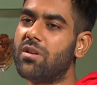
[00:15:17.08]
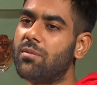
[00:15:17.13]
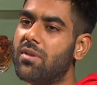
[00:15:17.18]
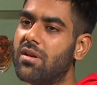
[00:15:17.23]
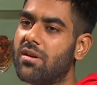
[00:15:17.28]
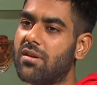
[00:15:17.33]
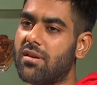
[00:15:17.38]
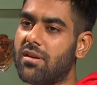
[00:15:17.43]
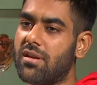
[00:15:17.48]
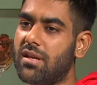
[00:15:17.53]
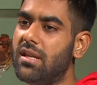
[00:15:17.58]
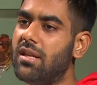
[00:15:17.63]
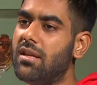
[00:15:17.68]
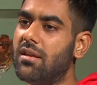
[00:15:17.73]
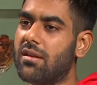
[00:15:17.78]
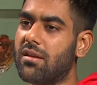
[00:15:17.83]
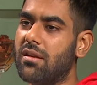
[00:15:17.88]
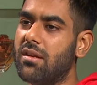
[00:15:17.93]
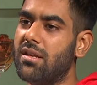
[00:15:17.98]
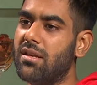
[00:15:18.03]
are really,
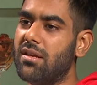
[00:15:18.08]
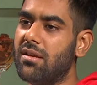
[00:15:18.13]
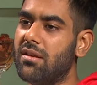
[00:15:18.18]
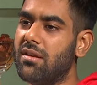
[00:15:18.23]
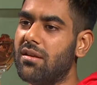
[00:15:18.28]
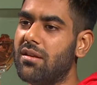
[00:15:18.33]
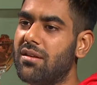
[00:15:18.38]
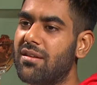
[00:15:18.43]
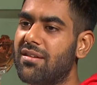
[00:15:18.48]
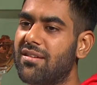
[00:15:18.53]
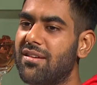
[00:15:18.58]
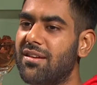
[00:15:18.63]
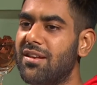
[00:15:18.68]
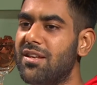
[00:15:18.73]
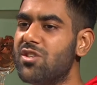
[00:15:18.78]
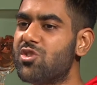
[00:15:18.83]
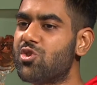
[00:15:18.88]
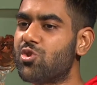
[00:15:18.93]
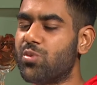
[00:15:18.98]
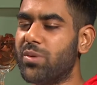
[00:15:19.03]
really,
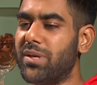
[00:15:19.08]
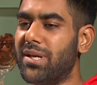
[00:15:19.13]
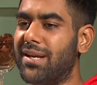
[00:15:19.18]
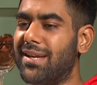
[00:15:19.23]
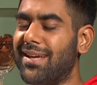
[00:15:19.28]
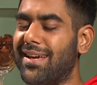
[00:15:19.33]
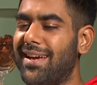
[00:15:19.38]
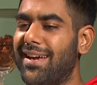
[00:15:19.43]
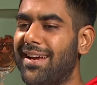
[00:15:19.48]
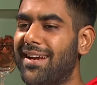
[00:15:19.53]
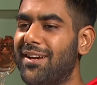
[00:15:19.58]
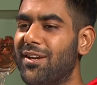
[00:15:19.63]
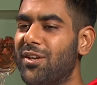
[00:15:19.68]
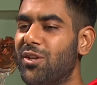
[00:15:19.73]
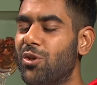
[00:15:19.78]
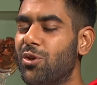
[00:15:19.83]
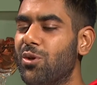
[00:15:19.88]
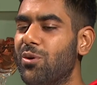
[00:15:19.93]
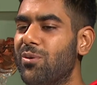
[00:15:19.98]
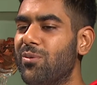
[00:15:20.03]
really sweet. And,
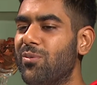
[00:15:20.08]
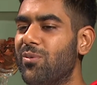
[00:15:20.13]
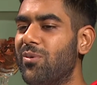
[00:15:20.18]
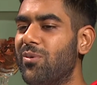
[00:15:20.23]
you know,